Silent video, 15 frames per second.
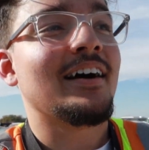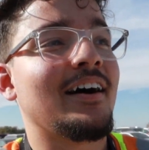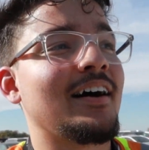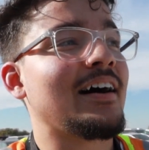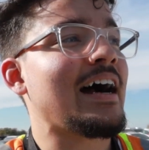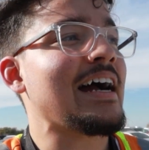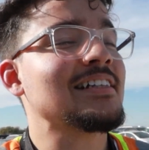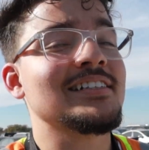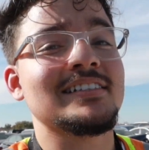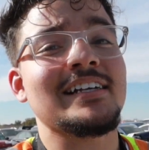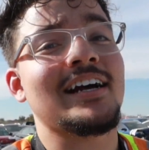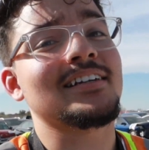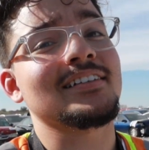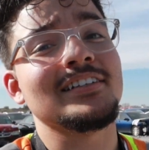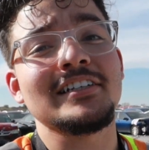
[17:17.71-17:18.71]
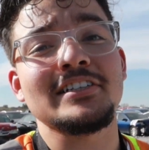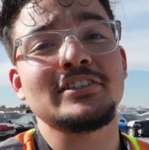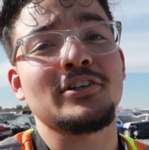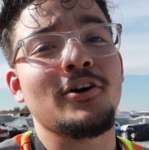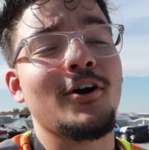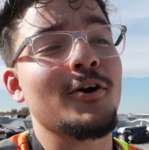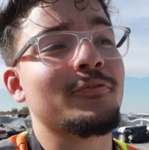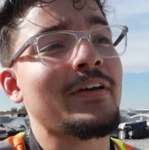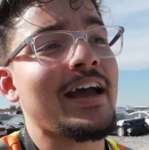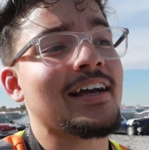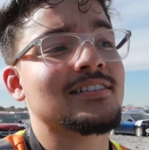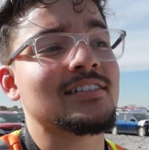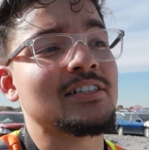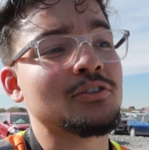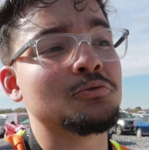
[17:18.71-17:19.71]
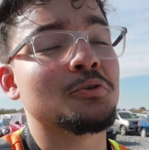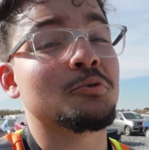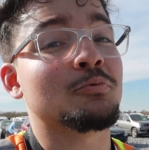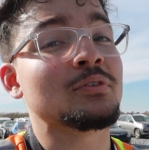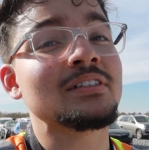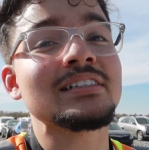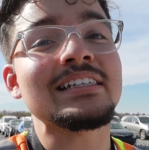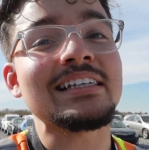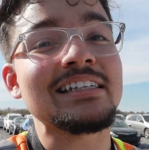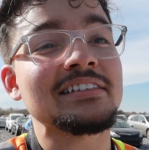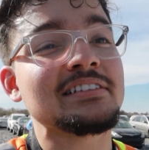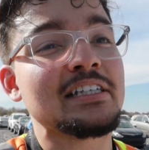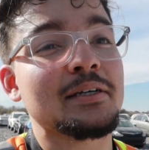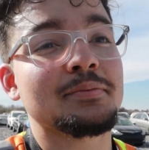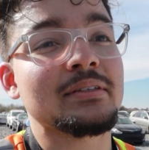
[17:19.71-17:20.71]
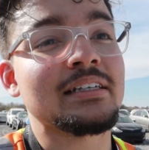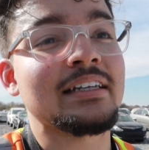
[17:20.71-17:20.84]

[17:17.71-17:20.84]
I just kind of look at the Carfax and do a really in-depth